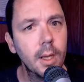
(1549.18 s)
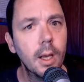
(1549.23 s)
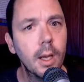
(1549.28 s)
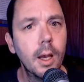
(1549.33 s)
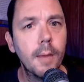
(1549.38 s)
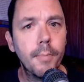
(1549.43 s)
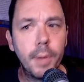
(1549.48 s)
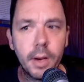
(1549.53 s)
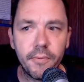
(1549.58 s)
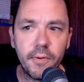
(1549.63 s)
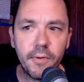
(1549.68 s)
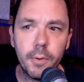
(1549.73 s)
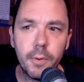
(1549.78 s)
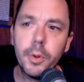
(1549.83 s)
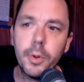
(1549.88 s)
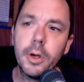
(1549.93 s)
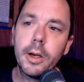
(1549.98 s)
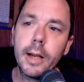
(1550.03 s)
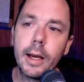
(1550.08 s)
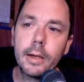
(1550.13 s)
but if you
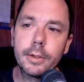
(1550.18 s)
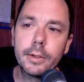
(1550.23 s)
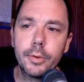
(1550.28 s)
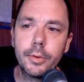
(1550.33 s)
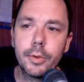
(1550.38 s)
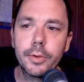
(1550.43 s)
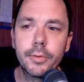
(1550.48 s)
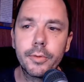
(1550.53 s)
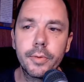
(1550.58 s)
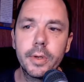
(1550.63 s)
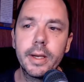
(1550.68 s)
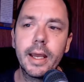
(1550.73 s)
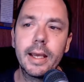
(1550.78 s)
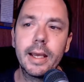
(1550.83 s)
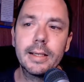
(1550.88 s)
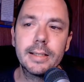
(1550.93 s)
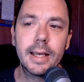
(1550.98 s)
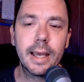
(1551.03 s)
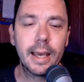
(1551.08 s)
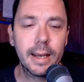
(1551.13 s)
put it out 2 or 3
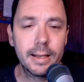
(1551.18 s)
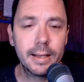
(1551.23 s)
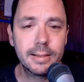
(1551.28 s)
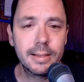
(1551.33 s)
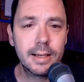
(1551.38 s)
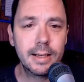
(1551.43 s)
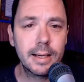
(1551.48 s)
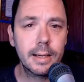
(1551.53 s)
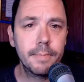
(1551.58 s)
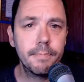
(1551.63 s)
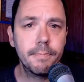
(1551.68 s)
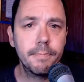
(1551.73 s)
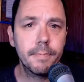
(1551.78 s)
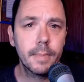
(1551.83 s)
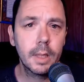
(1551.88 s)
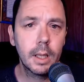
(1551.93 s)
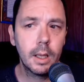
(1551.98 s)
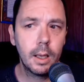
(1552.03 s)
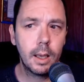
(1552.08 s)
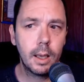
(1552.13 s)
days ahead of time
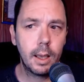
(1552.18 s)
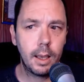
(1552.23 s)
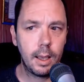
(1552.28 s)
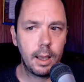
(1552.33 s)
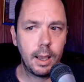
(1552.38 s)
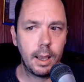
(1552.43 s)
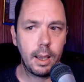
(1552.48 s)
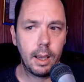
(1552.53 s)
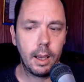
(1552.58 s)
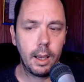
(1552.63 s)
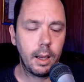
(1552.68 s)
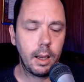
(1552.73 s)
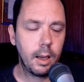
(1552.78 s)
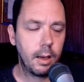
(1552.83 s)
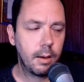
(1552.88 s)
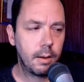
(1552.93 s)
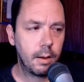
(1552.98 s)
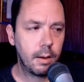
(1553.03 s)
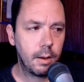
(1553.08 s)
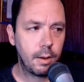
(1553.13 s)

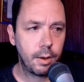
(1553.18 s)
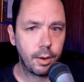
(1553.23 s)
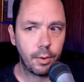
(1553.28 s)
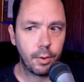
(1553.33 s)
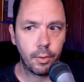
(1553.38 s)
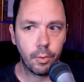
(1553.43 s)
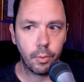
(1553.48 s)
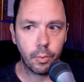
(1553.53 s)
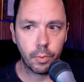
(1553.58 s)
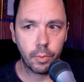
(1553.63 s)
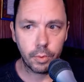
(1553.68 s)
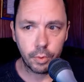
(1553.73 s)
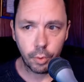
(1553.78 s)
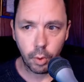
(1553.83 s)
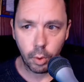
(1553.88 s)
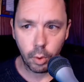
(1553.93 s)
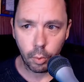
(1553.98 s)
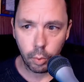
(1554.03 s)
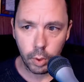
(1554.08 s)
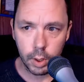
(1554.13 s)
and you do
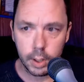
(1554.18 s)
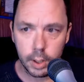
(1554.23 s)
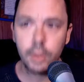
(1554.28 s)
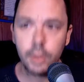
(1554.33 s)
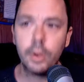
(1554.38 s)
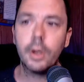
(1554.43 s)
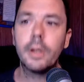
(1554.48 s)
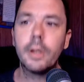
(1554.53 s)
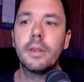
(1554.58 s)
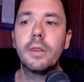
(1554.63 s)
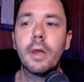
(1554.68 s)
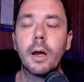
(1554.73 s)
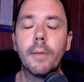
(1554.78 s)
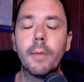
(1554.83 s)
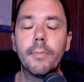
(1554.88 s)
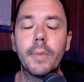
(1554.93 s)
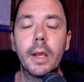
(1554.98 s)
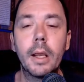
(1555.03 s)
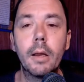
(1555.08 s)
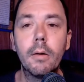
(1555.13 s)
a really good
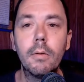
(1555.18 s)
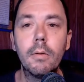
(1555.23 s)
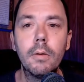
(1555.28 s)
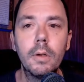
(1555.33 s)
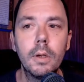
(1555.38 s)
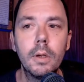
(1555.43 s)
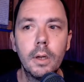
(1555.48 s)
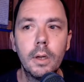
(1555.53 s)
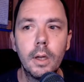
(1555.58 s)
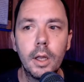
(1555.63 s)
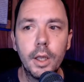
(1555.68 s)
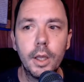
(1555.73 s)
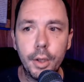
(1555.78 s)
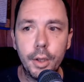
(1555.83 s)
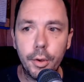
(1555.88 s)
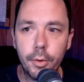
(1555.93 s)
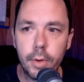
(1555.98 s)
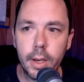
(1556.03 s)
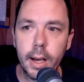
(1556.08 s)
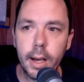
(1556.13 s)
thumbnail,
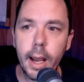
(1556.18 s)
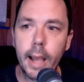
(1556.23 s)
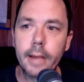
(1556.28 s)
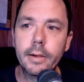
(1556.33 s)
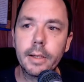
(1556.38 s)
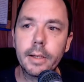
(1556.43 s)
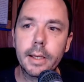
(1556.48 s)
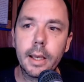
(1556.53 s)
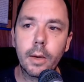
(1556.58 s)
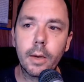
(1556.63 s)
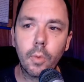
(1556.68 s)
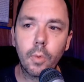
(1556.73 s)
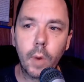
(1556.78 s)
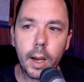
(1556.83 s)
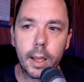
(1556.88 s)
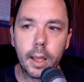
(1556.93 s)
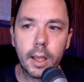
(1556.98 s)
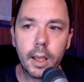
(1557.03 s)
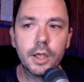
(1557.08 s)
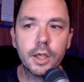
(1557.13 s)
you can actually get
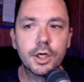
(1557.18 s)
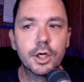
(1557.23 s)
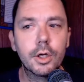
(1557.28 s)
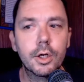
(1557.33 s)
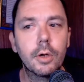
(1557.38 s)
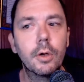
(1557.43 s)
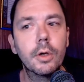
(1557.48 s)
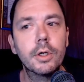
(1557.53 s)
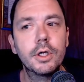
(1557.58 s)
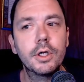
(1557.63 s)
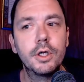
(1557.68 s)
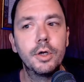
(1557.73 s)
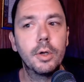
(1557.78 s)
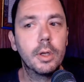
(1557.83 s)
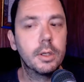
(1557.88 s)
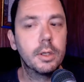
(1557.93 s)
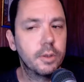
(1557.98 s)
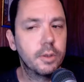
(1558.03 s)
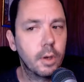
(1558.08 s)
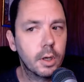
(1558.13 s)
ranking in search. You
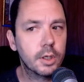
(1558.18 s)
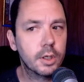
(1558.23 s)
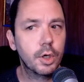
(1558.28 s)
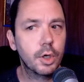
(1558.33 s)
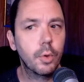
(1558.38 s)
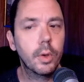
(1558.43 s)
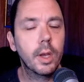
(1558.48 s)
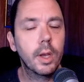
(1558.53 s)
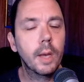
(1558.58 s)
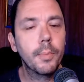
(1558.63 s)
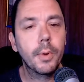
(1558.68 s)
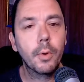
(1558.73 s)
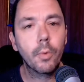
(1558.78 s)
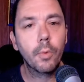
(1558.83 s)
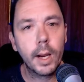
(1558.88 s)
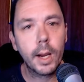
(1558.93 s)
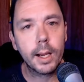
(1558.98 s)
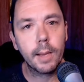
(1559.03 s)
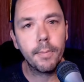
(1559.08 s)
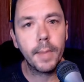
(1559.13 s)
can start showing up in
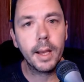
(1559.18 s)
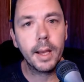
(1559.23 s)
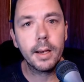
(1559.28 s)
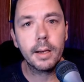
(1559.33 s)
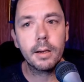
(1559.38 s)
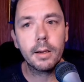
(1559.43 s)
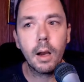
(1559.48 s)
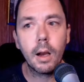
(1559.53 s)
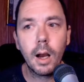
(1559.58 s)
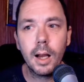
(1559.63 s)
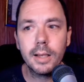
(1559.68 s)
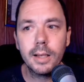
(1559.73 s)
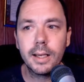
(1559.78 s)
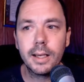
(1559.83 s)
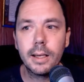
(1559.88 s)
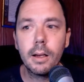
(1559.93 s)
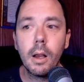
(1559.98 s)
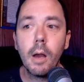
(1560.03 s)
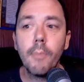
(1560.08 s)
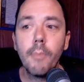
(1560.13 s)
recommended
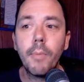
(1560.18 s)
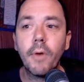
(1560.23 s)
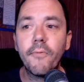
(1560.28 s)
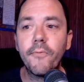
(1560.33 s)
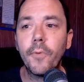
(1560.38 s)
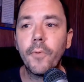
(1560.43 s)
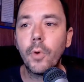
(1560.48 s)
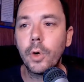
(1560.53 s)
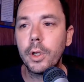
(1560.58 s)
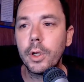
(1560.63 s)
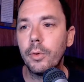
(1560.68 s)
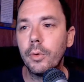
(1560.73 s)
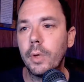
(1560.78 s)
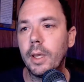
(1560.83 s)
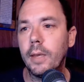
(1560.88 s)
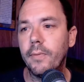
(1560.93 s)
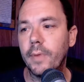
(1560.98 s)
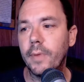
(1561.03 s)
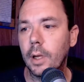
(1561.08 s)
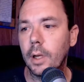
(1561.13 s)
content before you
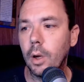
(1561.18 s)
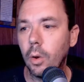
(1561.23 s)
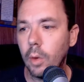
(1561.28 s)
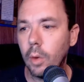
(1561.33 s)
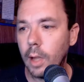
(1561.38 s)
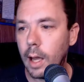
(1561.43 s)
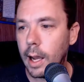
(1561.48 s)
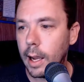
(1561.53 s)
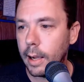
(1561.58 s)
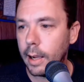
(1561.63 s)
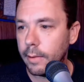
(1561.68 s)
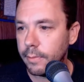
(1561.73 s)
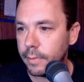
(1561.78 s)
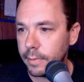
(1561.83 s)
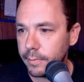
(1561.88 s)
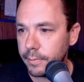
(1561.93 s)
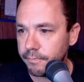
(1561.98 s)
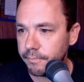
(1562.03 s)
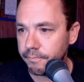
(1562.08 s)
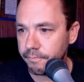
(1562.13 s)
even go live.
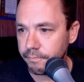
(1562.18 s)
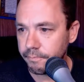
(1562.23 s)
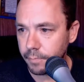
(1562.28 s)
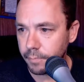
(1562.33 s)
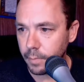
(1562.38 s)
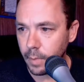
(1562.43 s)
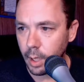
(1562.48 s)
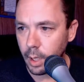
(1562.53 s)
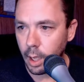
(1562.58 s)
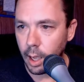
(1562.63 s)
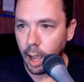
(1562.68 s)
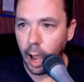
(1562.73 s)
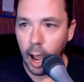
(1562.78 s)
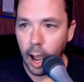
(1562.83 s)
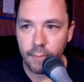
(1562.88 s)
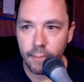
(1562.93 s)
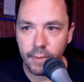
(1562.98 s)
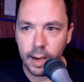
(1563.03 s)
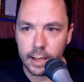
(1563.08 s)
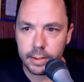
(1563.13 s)

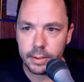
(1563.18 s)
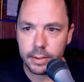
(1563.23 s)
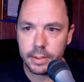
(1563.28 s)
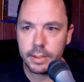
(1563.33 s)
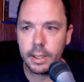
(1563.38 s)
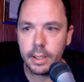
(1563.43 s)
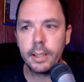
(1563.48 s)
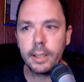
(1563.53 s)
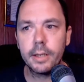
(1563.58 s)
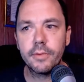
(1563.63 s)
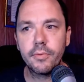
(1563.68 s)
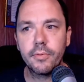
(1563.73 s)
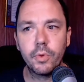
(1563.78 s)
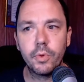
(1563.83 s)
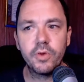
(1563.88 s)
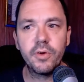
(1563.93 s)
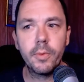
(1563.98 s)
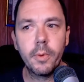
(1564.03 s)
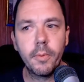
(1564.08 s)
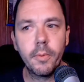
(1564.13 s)
I've actually done this with some of